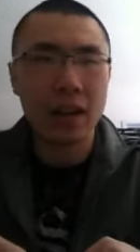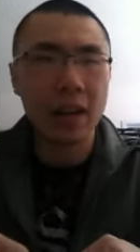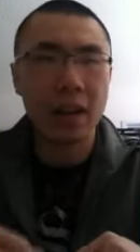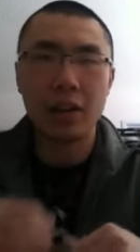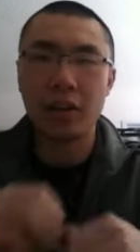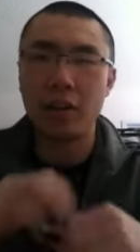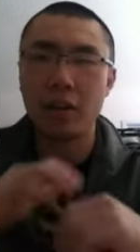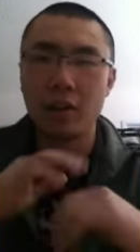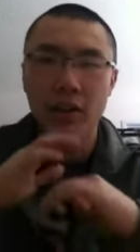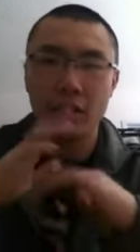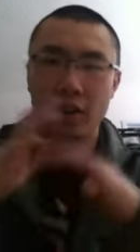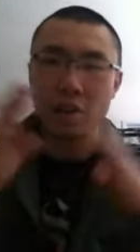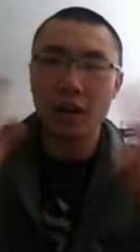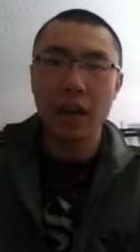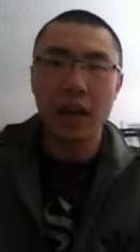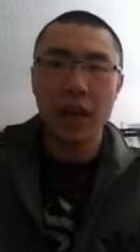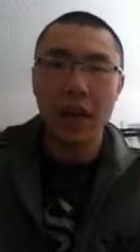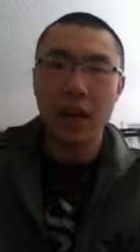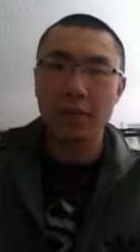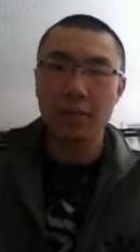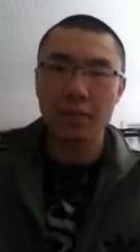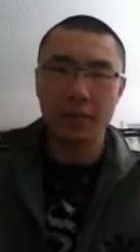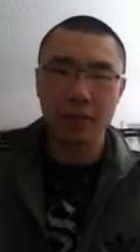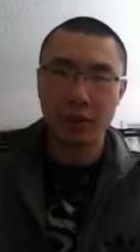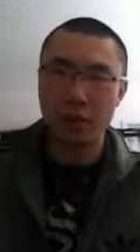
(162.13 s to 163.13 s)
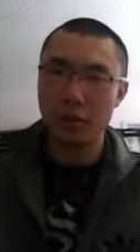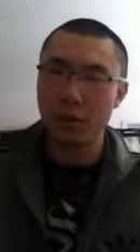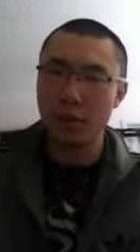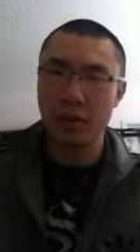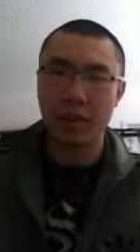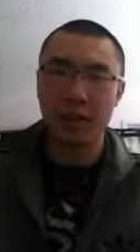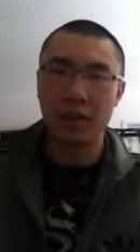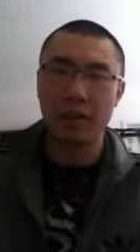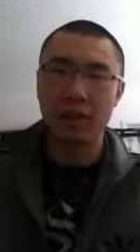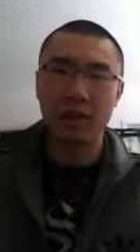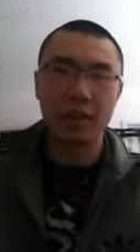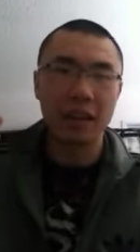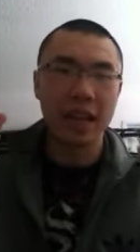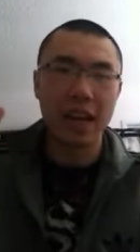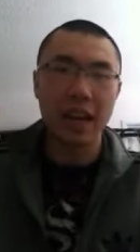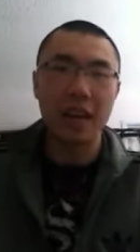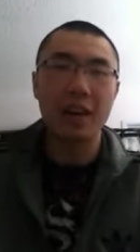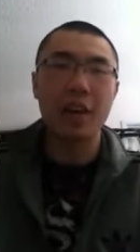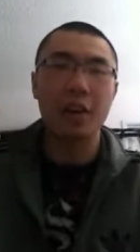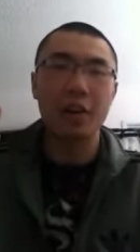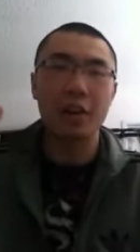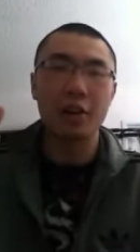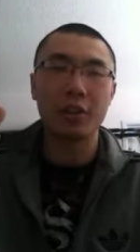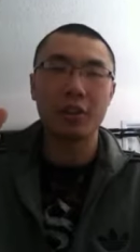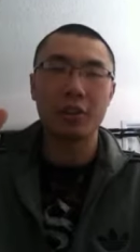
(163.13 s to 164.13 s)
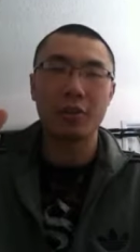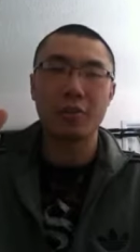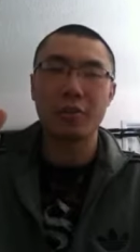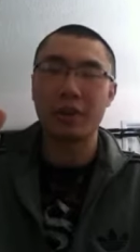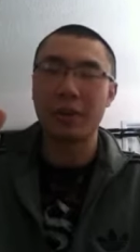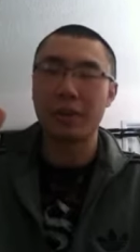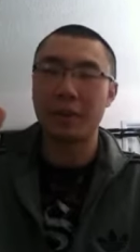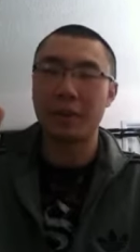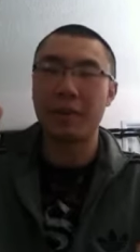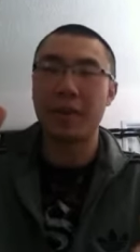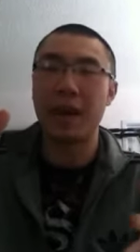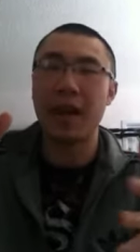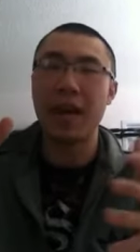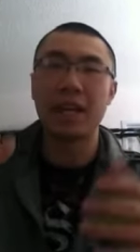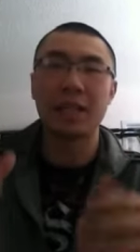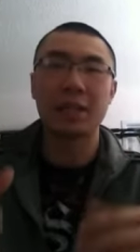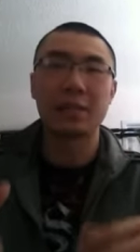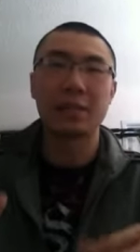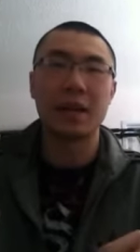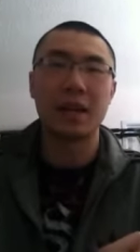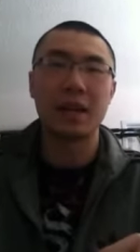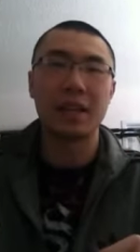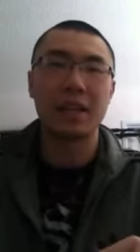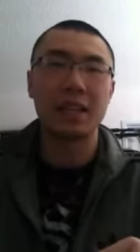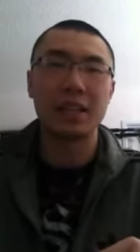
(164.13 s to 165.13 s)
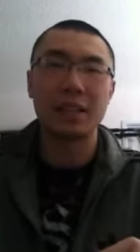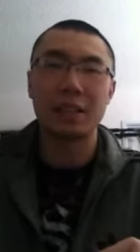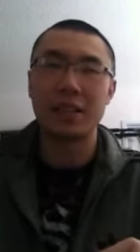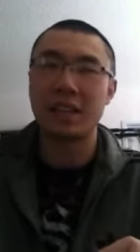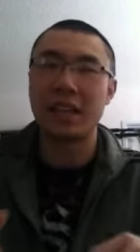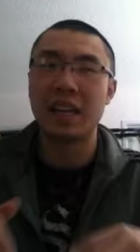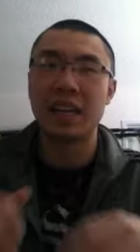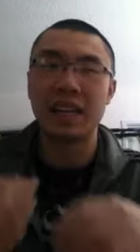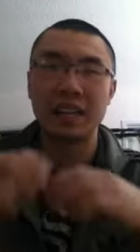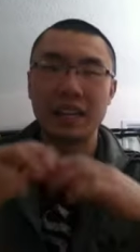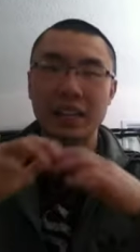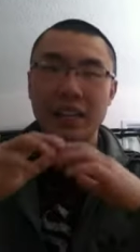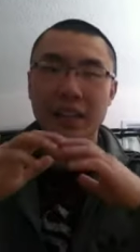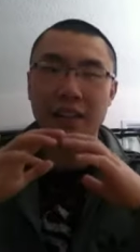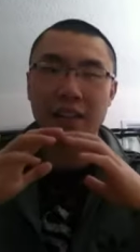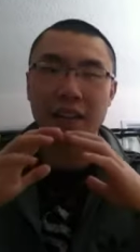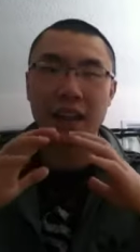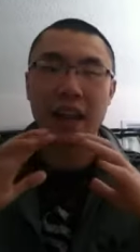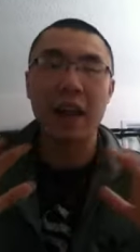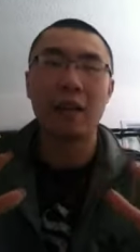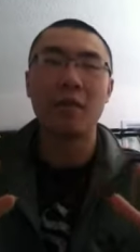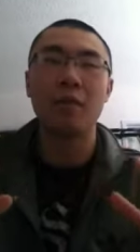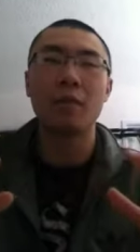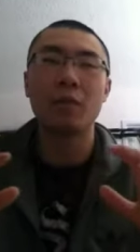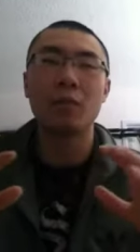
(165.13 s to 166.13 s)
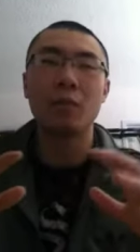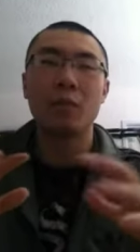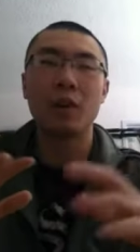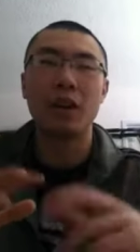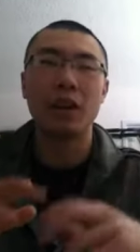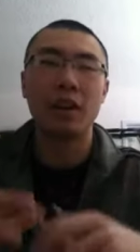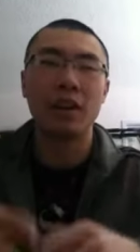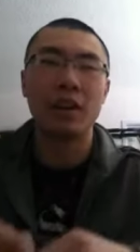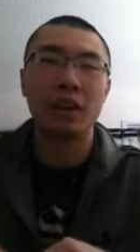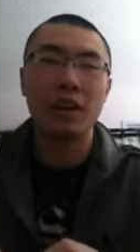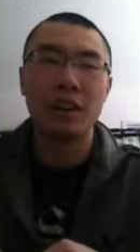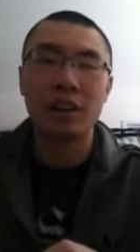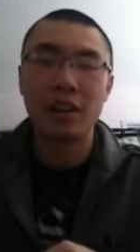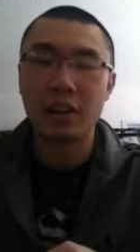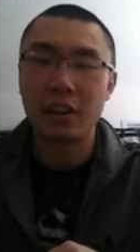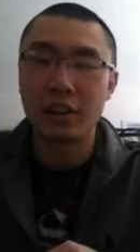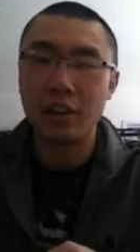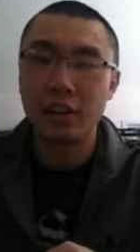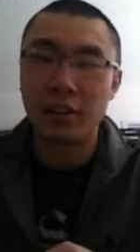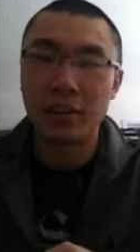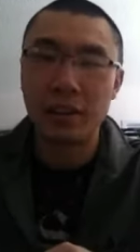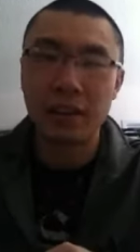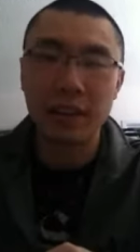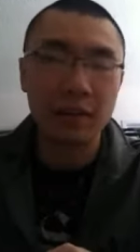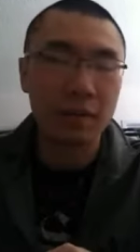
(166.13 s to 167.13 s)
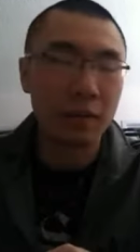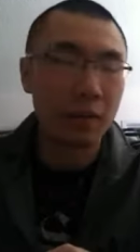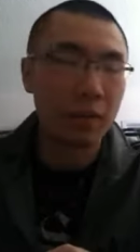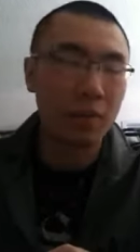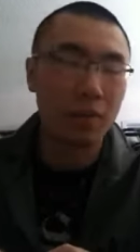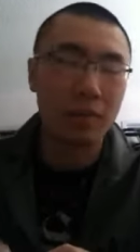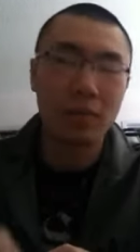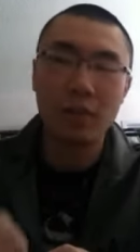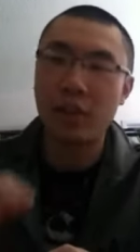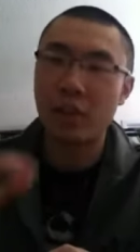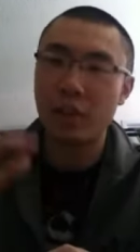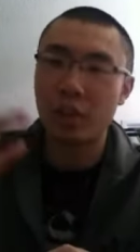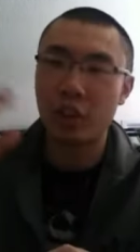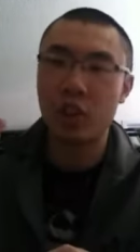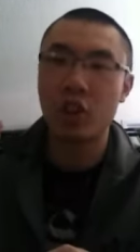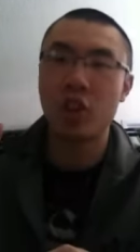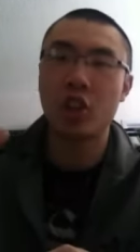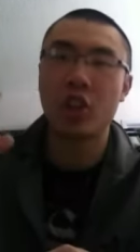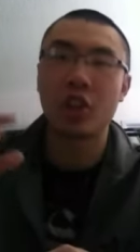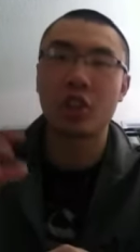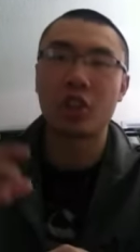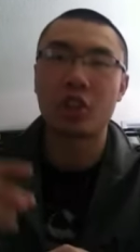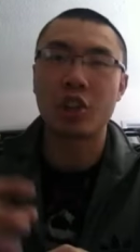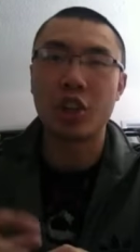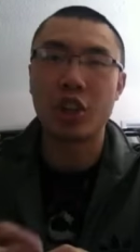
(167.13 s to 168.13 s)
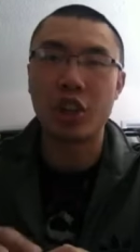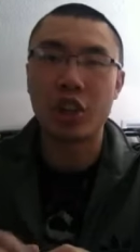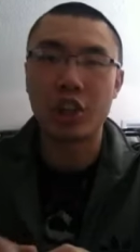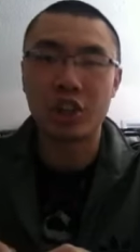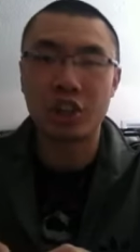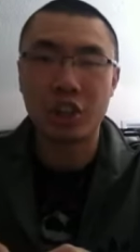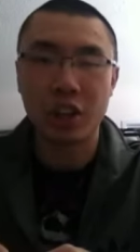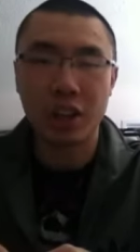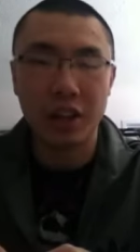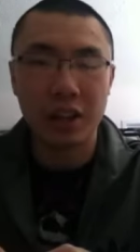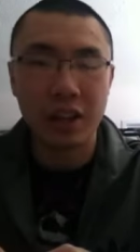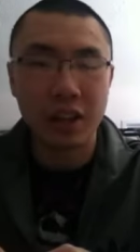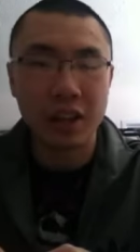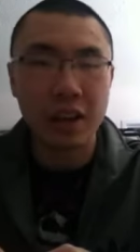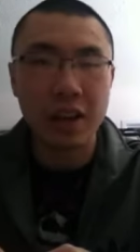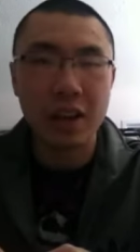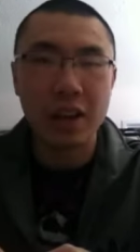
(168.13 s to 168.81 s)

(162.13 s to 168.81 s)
And absolutely, you can't argue with the facts, man. He's taking down everyone, you know, even Josh Koscheck.